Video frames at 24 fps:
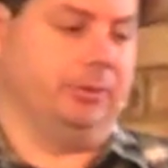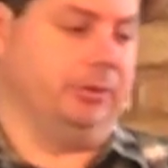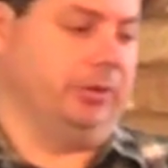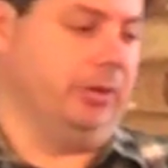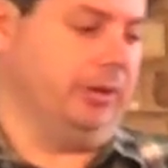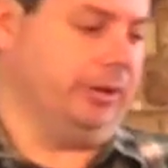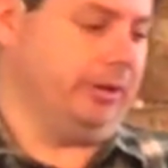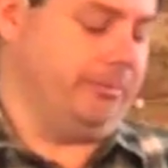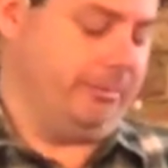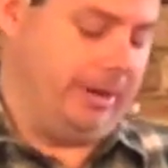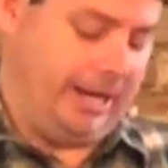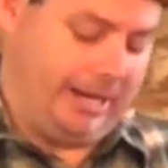
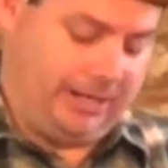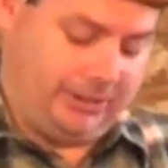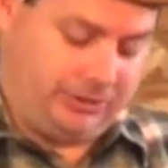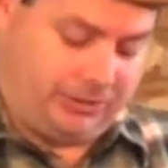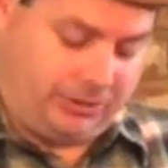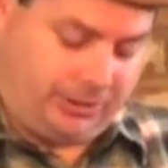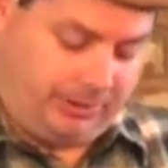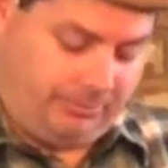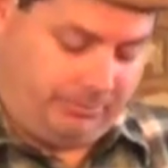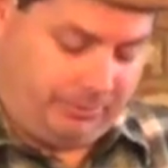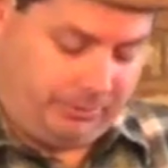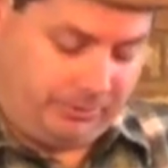not a
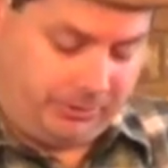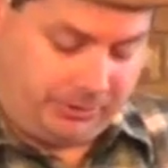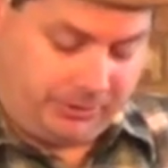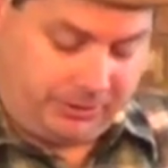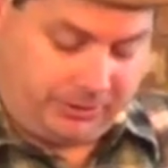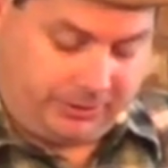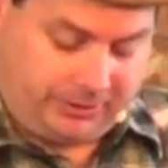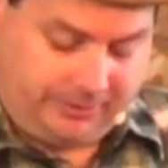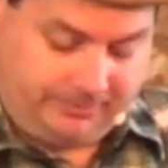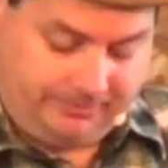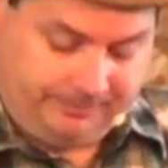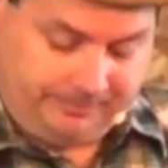mangy
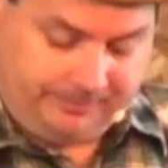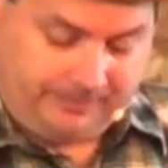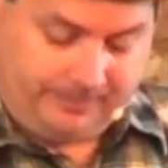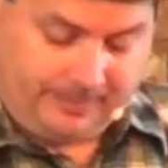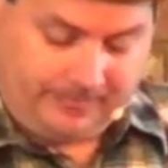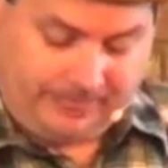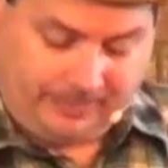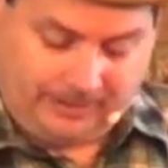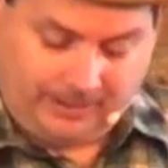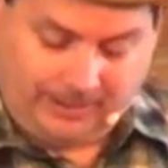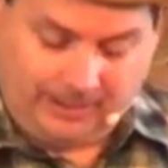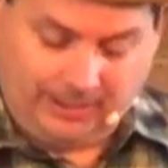bush.
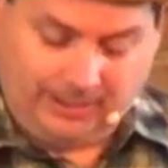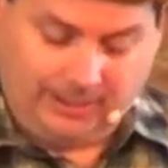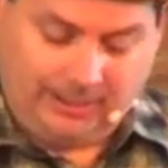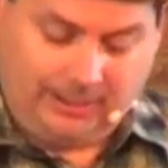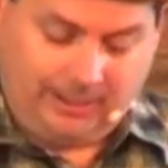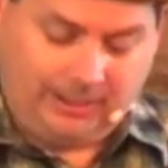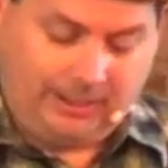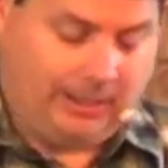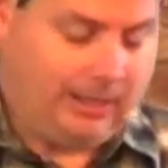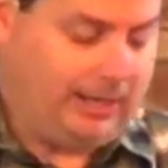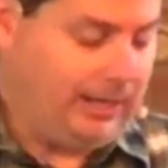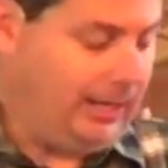
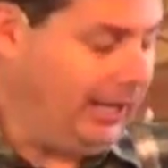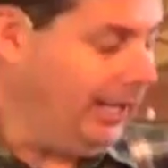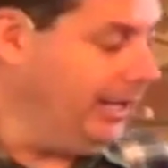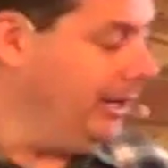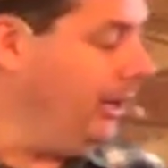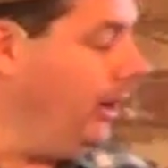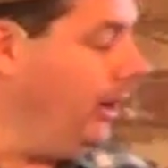And